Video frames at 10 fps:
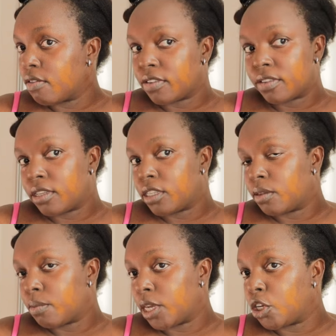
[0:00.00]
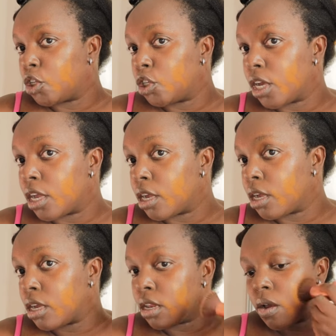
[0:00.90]
if it's this my
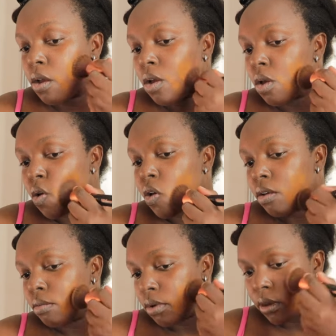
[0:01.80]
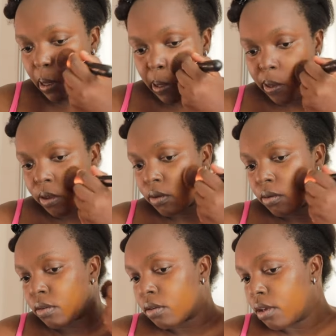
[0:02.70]
shade.
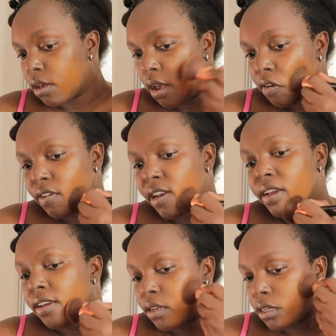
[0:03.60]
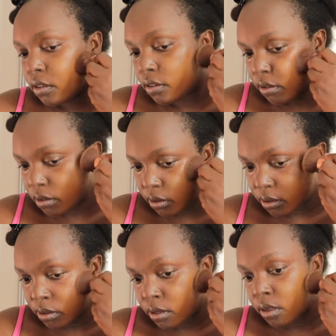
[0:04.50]
I feel like it is.
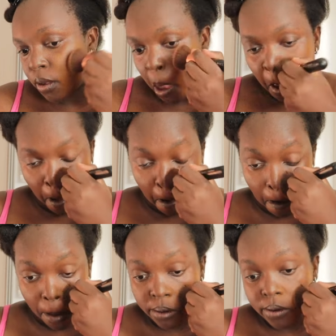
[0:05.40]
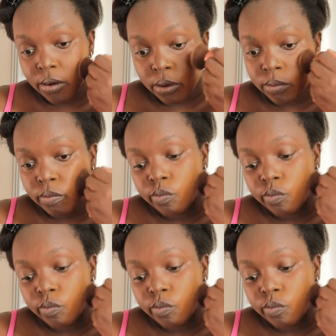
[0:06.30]
I don't know.